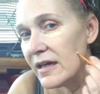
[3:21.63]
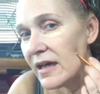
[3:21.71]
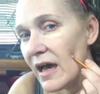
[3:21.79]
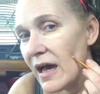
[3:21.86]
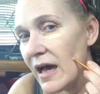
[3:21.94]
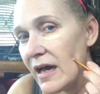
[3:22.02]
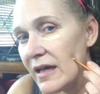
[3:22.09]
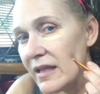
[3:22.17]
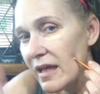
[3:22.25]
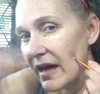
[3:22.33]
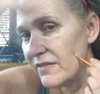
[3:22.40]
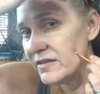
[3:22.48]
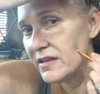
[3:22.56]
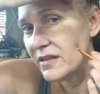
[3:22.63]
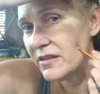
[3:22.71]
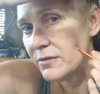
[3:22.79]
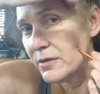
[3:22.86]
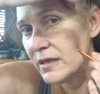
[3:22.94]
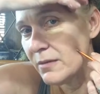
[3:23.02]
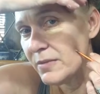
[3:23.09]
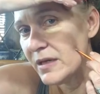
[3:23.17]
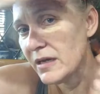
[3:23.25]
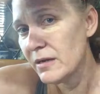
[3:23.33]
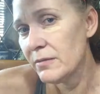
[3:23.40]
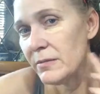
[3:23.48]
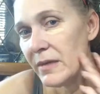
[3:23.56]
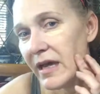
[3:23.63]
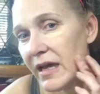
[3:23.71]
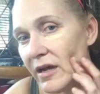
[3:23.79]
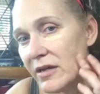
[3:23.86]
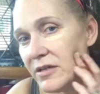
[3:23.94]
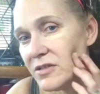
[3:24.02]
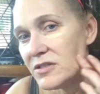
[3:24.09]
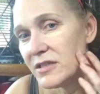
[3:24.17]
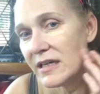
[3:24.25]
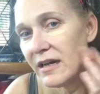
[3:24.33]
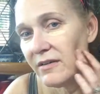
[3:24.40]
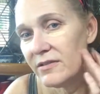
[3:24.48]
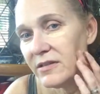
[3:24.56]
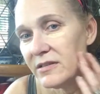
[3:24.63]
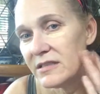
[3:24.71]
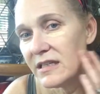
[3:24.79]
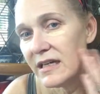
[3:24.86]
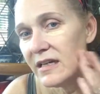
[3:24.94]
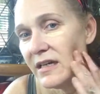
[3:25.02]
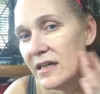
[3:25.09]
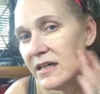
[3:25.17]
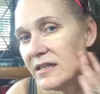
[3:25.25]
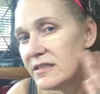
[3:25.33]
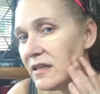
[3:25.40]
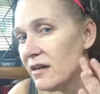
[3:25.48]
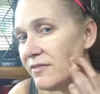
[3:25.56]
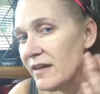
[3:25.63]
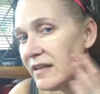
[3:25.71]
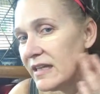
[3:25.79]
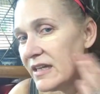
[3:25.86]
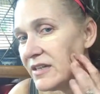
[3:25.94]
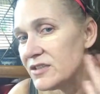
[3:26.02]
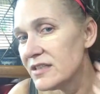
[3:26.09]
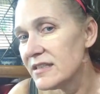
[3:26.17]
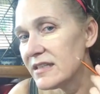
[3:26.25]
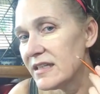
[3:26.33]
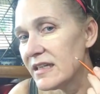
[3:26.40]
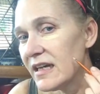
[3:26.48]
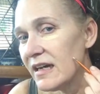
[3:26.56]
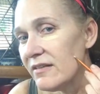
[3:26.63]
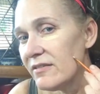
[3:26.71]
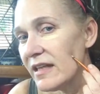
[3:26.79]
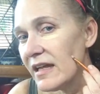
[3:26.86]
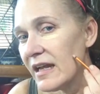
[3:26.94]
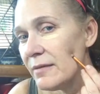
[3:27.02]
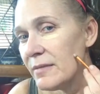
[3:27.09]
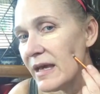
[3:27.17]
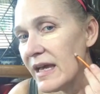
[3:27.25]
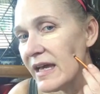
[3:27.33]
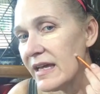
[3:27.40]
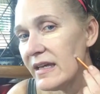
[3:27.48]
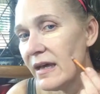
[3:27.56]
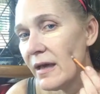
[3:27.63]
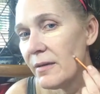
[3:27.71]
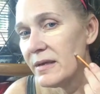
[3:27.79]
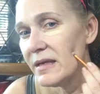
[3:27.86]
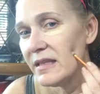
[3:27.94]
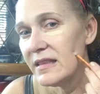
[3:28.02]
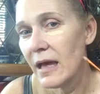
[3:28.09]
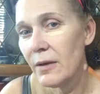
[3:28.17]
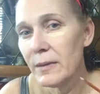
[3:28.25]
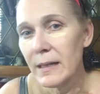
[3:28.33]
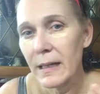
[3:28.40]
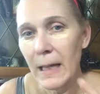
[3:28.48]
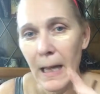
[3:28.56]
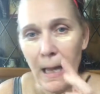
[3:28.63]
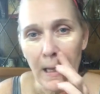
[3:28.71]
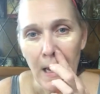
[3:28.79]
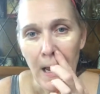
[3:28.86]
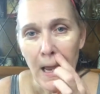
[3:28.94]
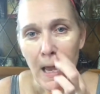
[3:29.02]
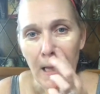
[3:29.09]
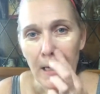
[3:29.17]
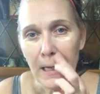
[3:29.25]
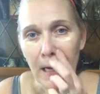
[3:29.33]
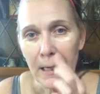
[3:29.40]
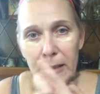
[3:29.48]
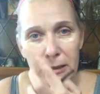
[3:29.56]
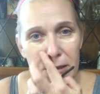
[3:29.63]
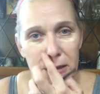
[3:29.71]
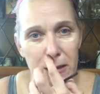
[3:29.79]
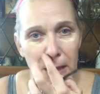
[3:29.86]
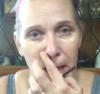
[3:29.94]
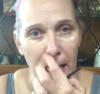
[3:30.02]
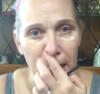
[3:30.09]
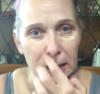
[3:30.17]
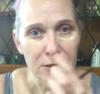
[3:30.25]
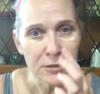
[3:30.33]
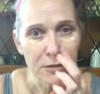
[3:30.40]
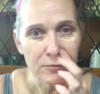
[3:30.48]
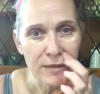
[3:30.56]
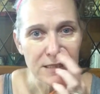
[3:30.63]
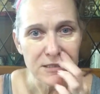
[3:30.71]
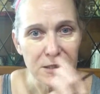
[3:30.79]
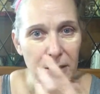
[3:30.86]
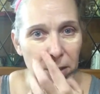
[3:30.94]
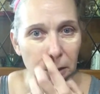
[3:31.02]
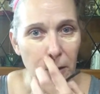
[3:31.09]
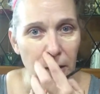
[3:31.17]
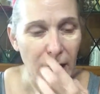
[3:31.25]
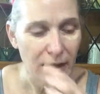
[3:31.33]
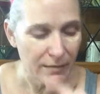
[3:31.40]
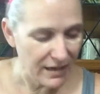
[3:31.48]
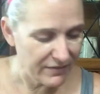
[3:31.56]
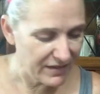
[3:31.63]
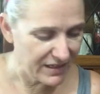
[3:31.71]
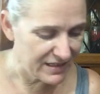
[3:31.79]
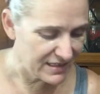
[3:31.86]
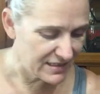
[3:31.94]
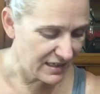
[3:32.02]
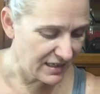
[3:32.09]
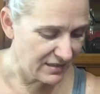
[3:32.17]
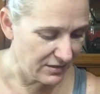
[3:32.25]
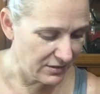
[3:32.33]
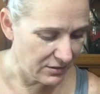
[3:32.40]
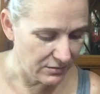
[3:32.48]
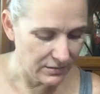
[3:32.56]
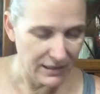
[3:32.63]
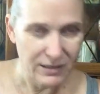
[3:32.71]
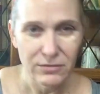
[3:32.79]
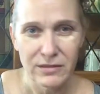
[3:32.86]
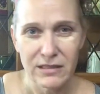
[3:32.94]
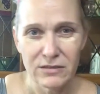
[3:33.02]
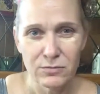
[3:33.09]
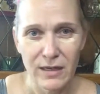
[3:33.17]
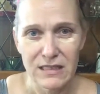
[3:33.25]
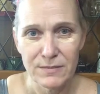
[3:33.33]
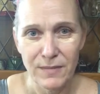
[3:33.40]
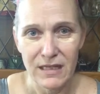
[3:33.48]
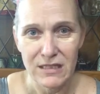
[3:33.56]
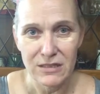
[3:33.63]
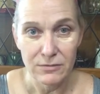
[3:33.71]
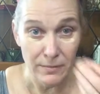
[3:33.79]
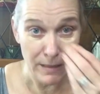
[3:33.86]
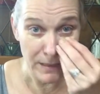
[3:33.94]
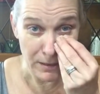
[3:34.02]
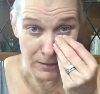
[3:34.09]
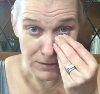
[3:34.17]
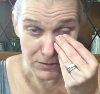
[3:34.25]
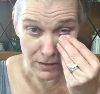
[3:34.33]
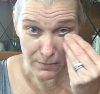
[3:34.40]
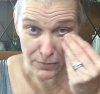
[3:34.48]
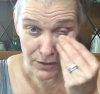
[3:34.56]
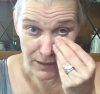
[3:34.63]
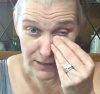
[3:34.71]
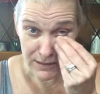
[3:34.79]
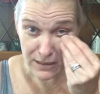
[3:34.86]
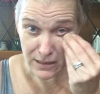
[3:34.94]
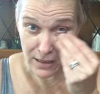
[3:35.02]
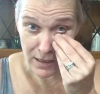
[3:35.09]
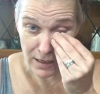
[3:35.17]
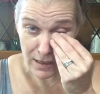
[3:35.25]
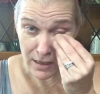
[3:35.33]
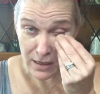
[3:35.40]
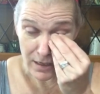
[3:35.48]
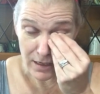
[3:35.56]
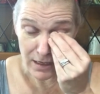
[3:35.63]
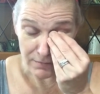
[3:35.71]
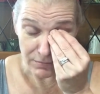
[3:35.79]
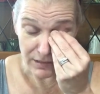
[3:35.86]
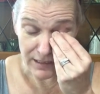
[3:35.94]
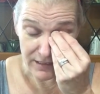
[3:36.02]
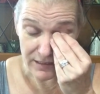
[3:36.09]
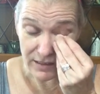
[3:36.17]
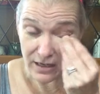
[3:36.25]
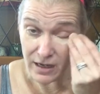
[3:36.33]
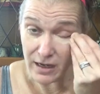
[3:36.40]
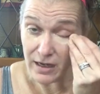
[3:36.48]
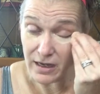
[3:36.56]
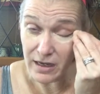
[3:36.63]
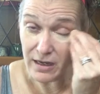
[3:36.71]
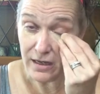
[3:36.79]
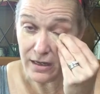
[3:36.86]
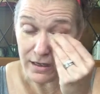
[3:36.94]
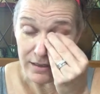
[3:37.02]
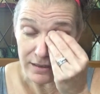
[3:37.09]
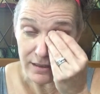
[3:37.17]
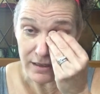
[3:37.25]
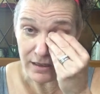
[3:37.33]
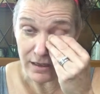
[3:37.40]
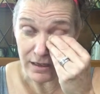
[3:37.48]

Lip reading: And I have another one up here, but my hair usually covers it. So foundation is going to cover that. I may hit that one again, and then I usually kind of do the residue. I've got this like little, like these red spots around my nose. So I blend it on.